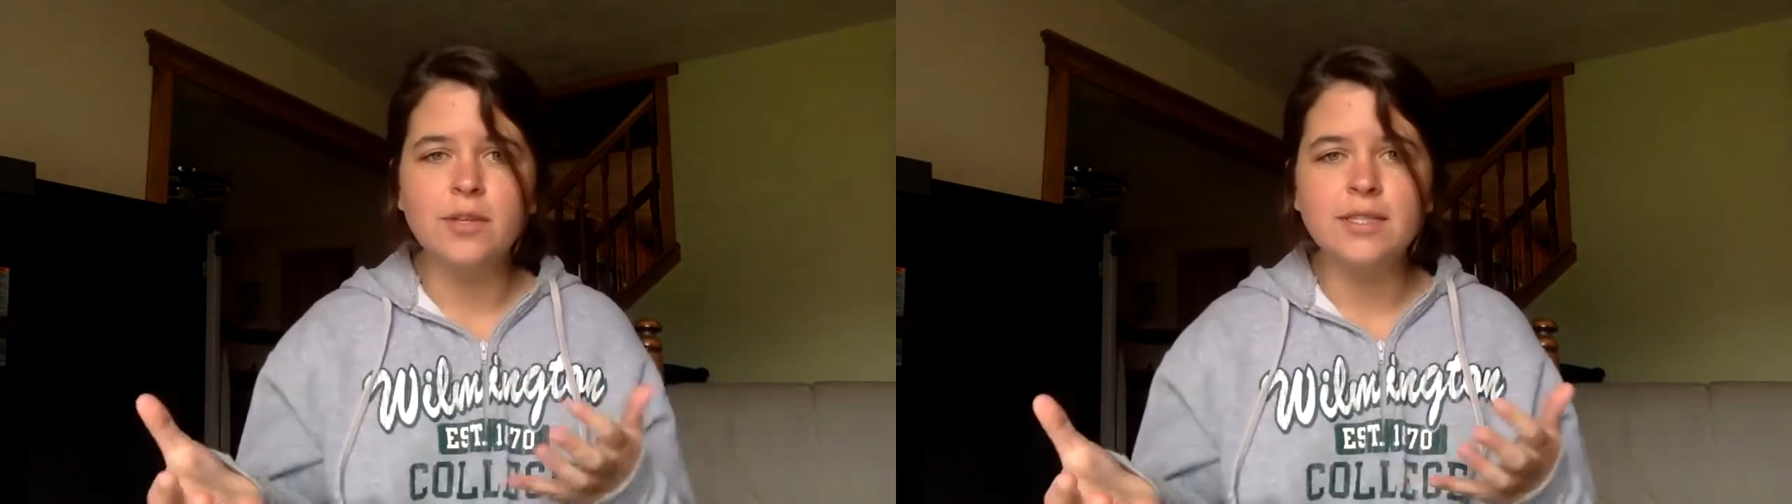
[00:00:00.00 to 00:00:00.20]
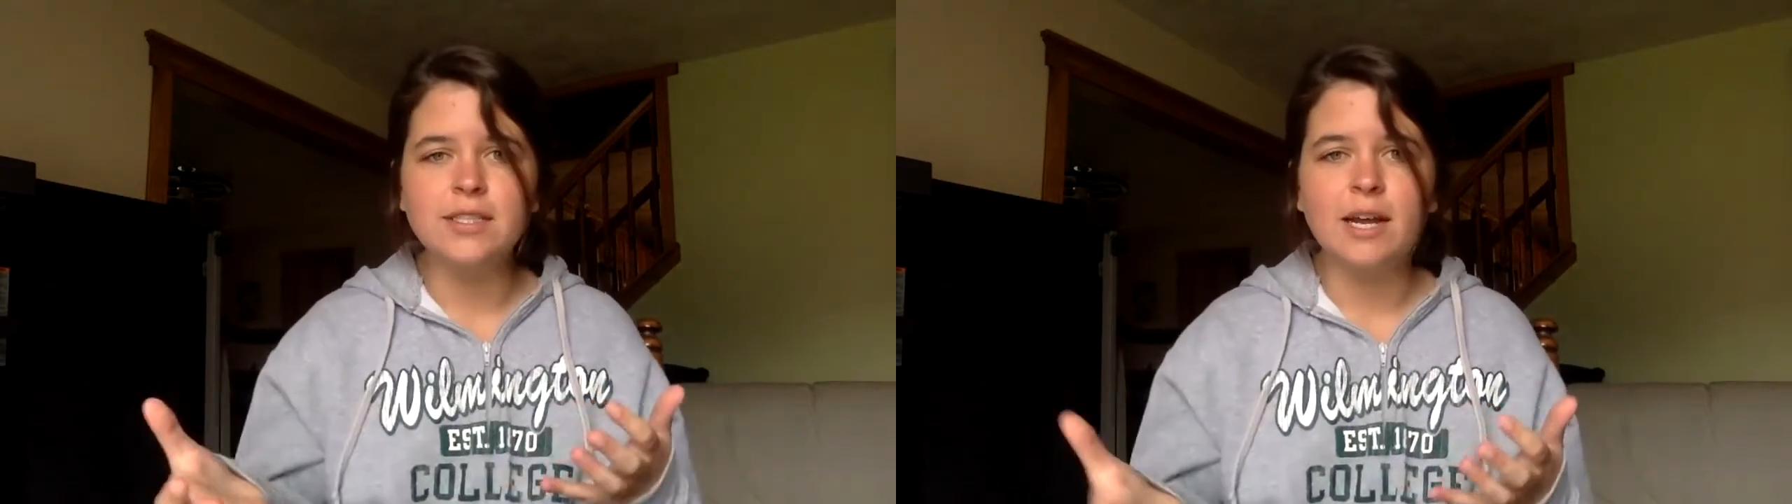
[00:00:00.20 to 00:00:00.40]

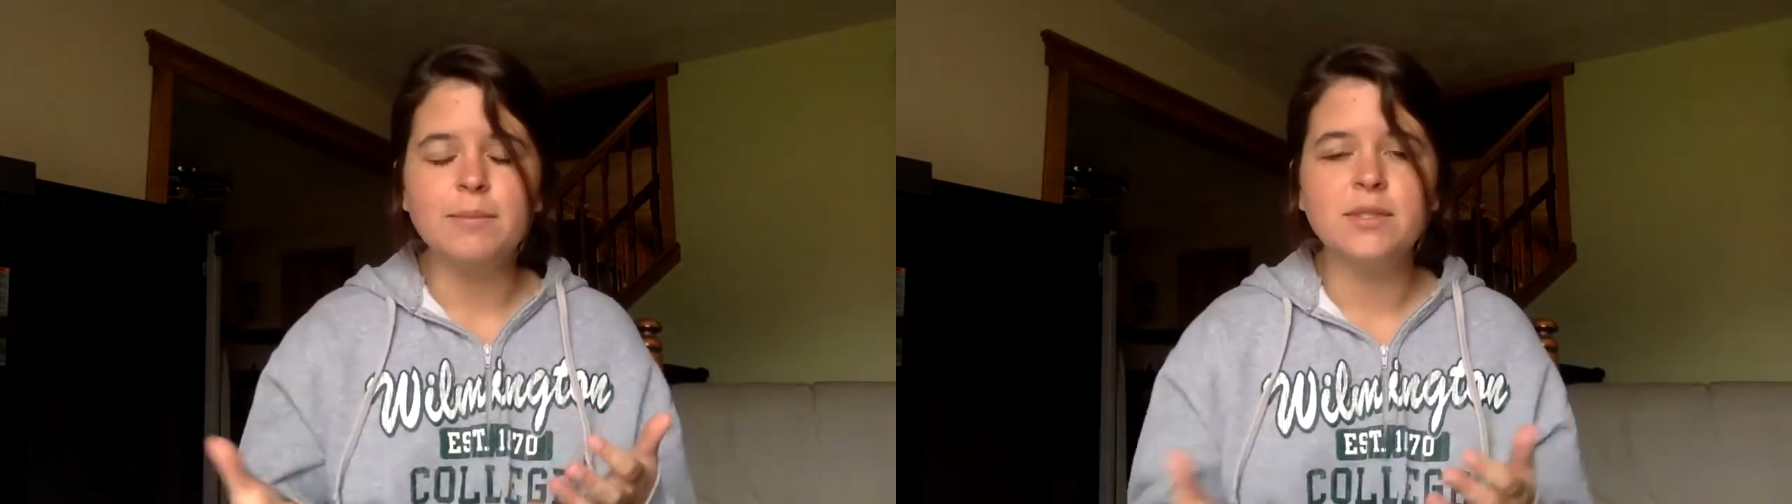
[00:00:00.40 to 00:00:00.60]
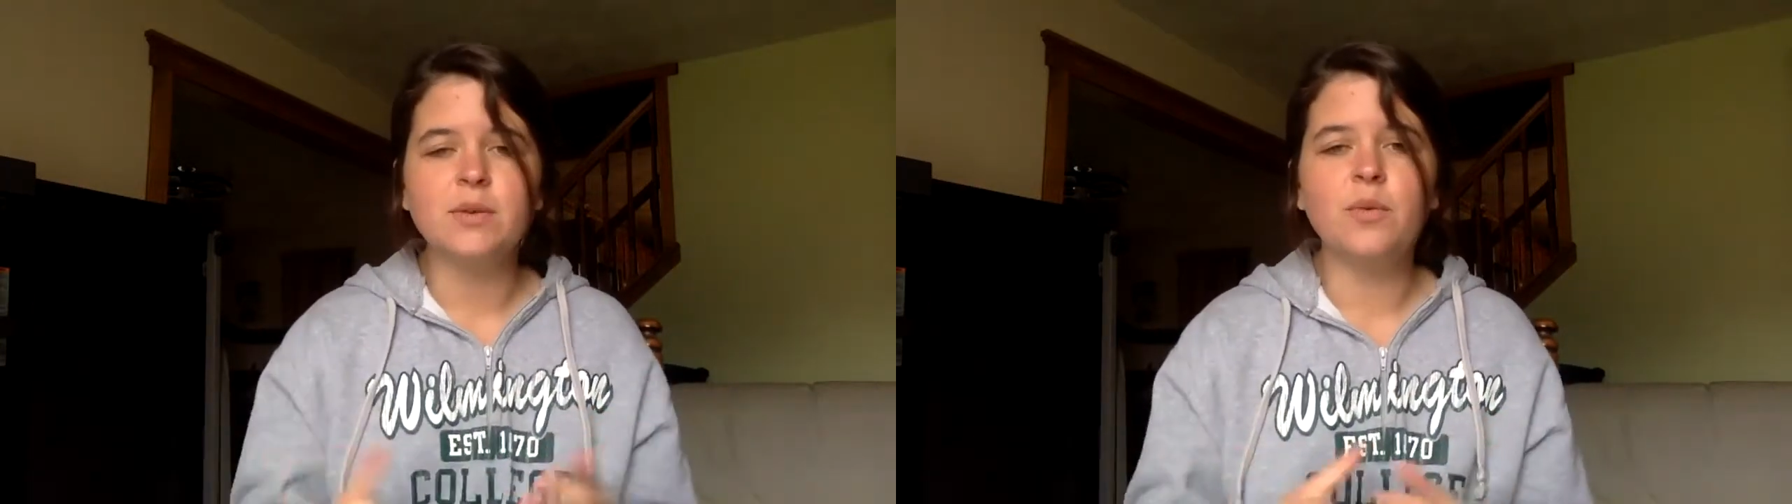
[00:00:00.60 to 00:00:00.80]
these
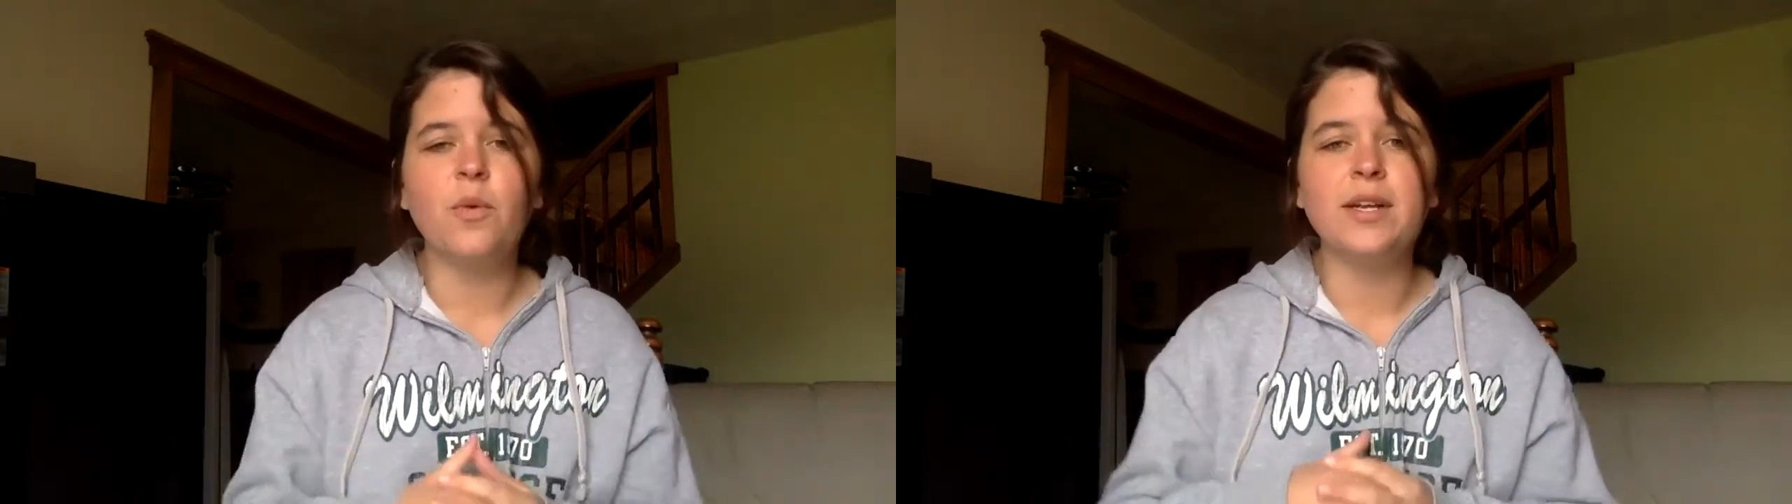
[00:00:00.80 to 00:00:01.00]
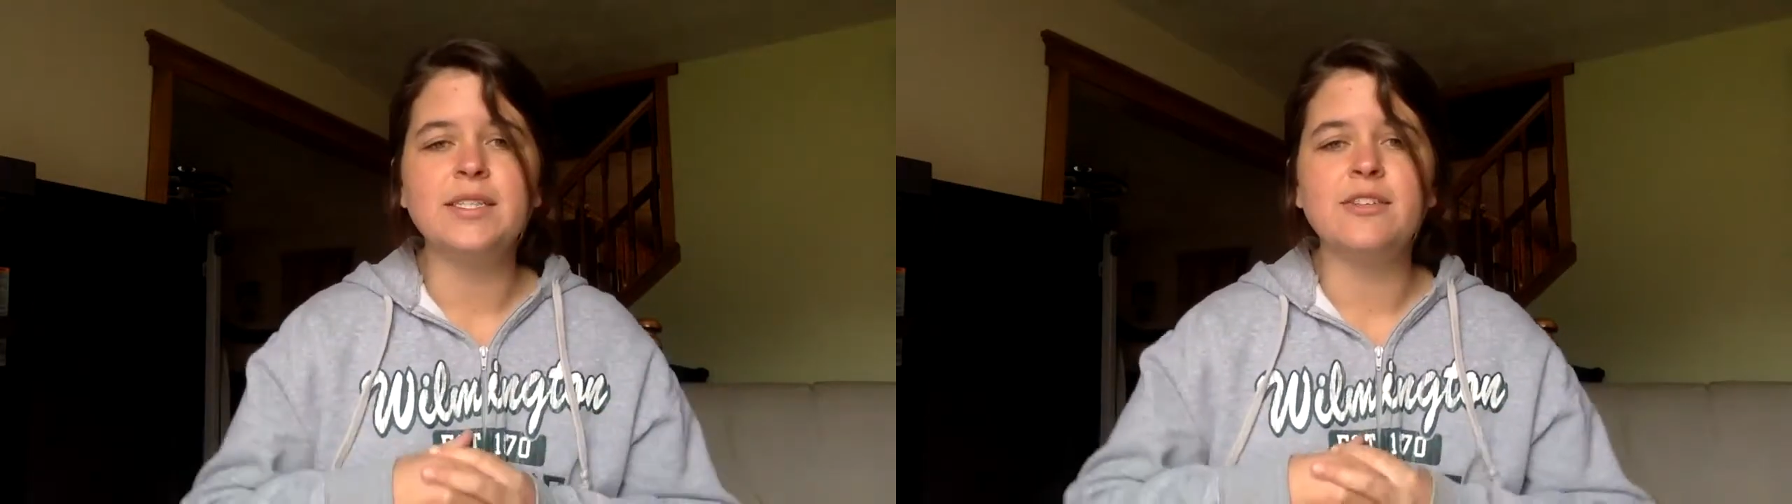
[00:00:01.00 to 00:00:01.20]
steps,
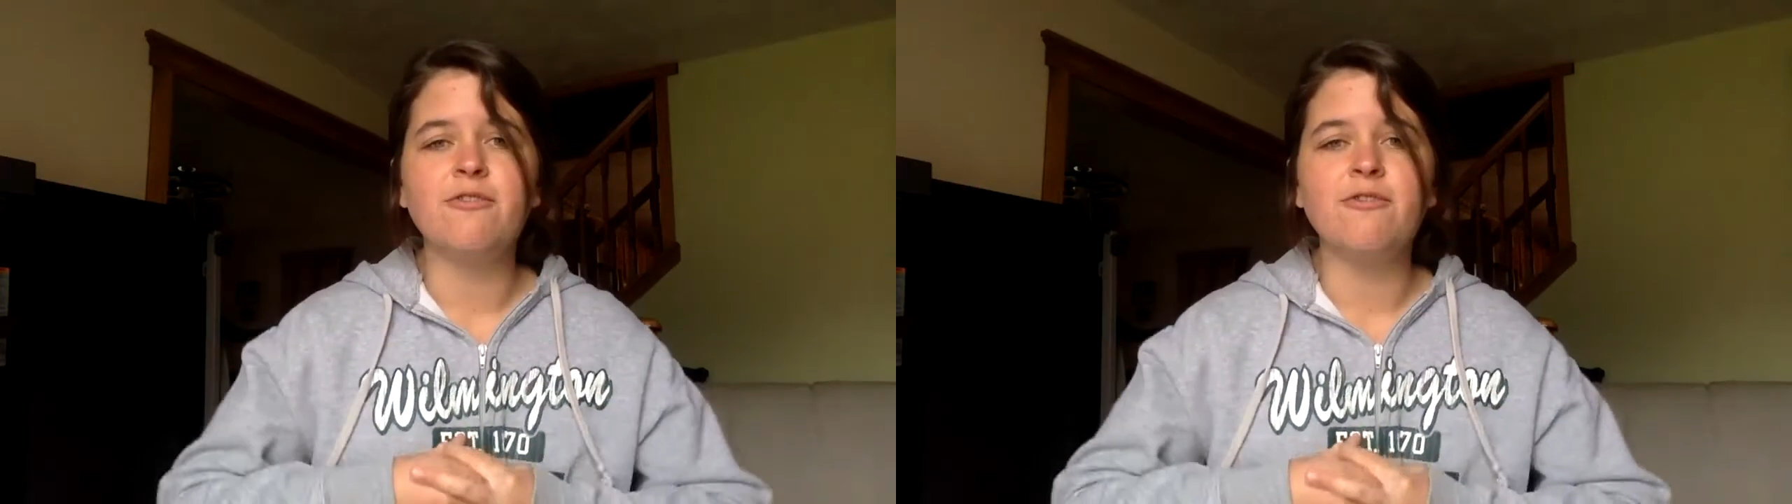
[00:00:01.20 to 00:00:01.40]
what is the